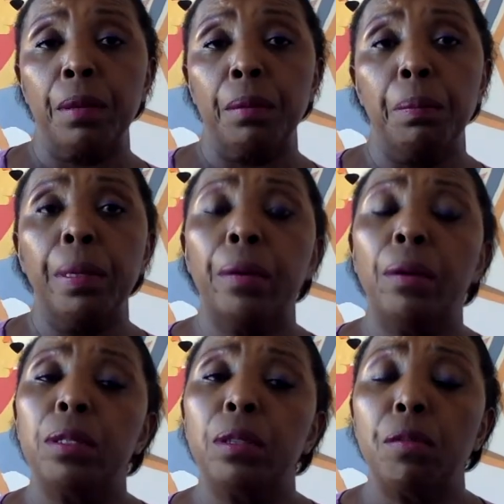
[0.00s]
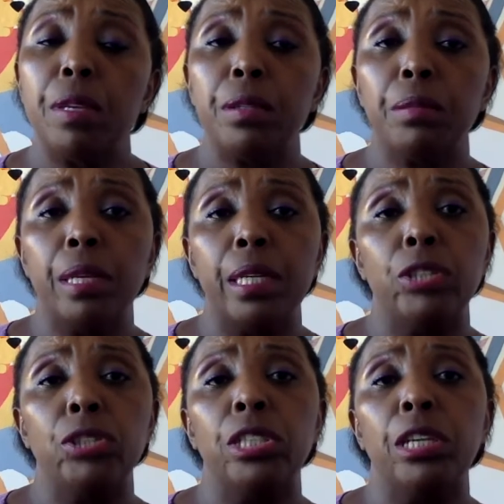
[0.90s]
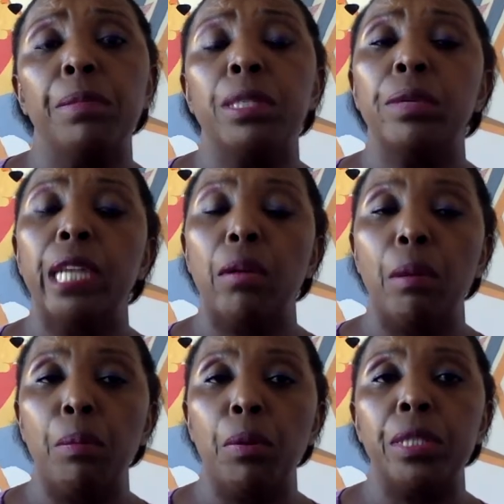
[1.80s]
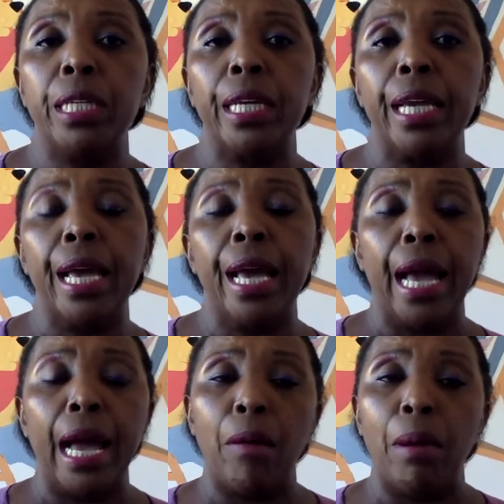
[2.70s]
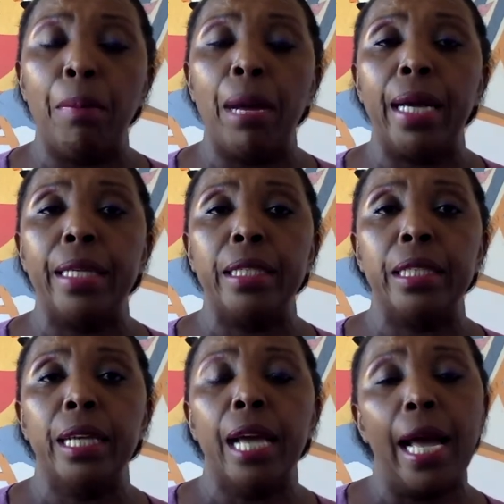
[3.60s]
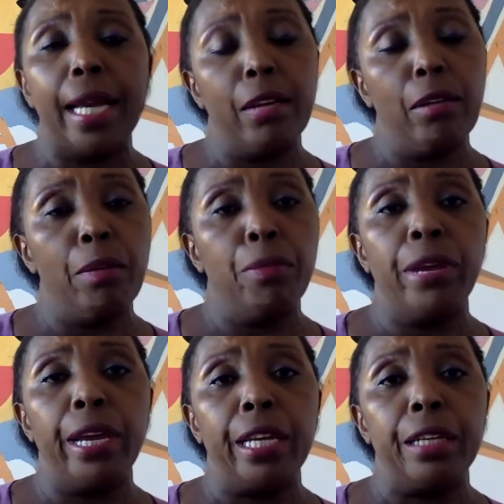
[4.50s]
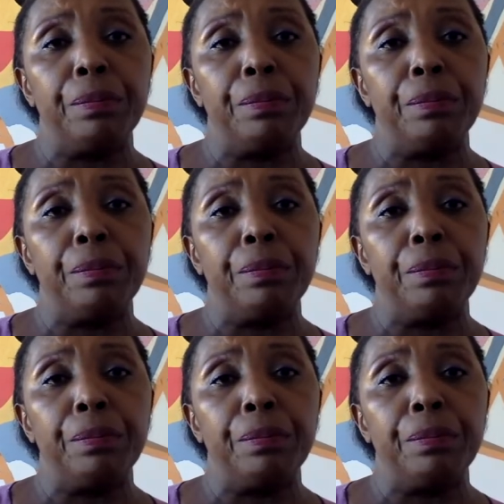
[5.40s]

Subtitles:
because of this relationship between our body, our mind, and our brain.